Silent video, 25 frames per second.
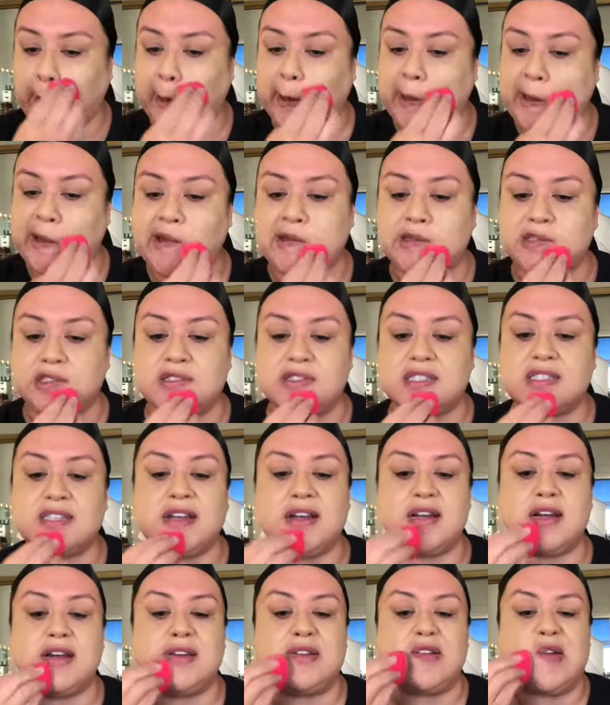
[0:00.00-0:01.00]
I'll just
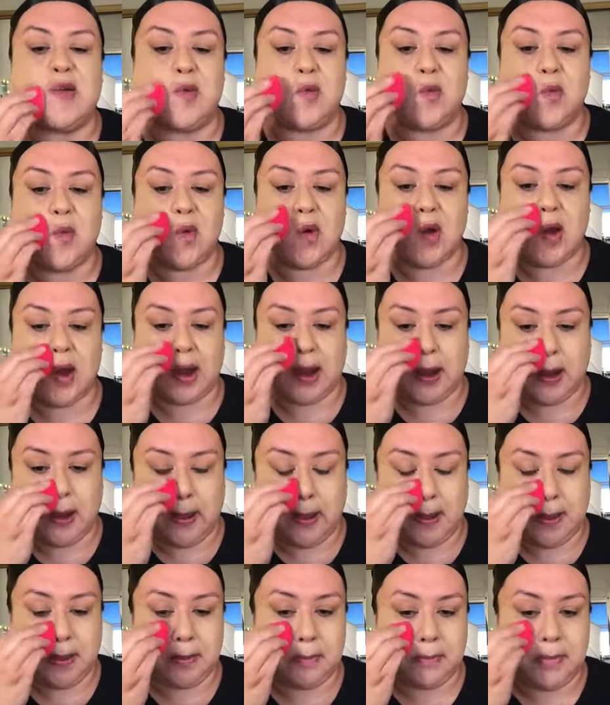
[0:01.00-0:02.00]
kind of work
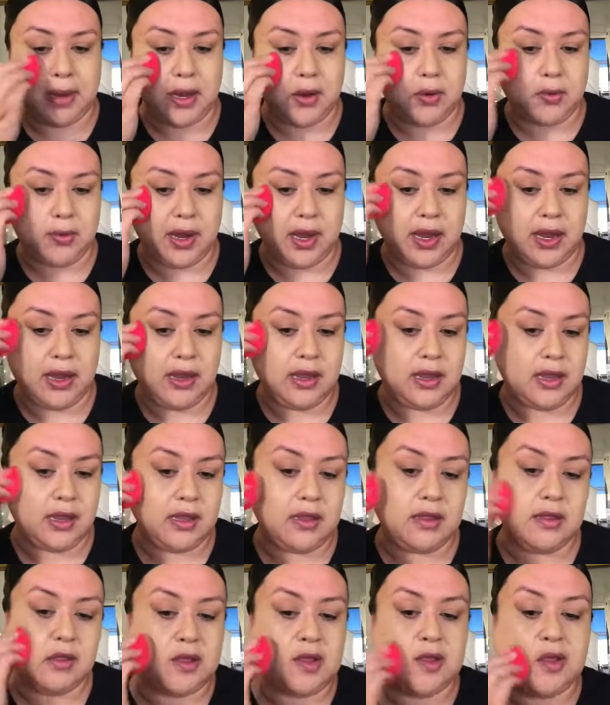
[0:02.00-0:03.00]
my way
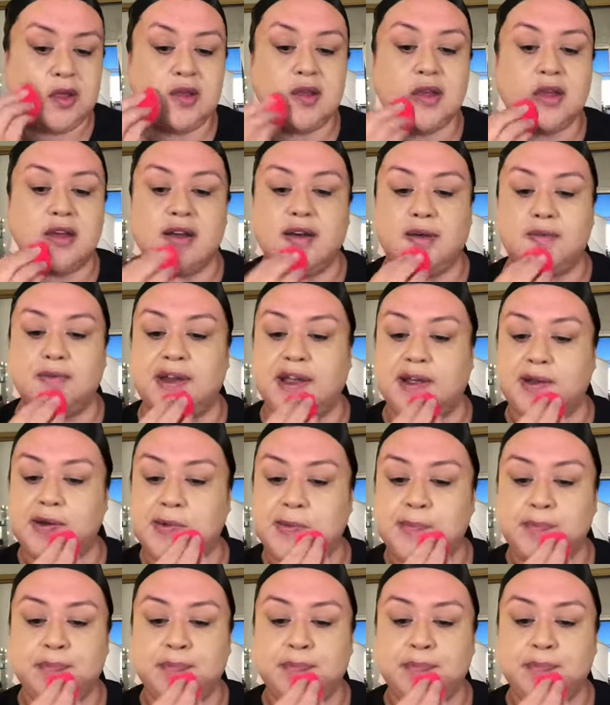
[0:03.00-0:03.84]
around.